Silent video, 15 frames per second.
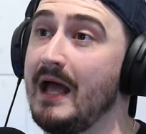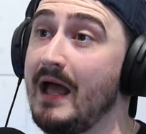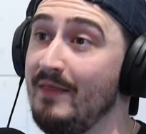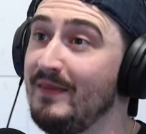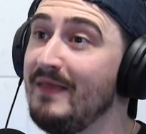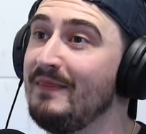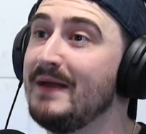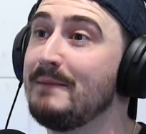
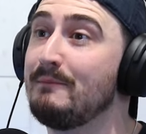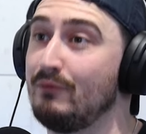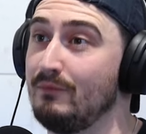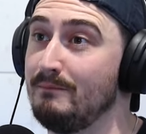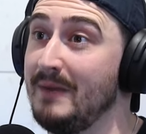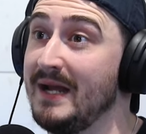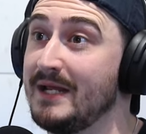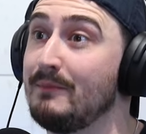And then they
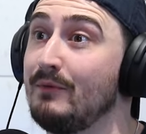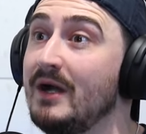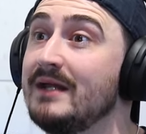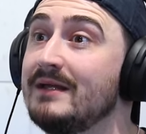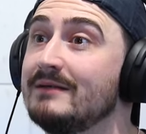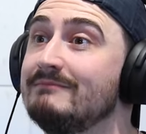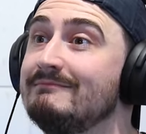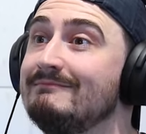make a
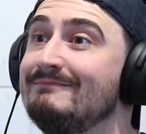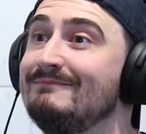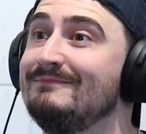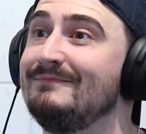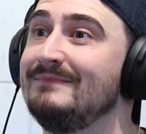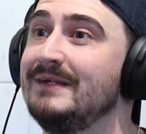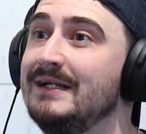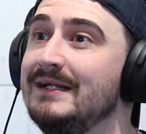break.
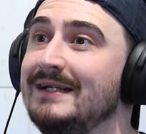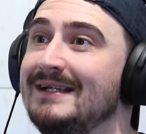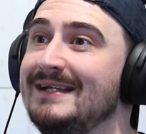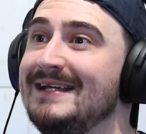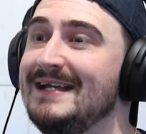Yeah.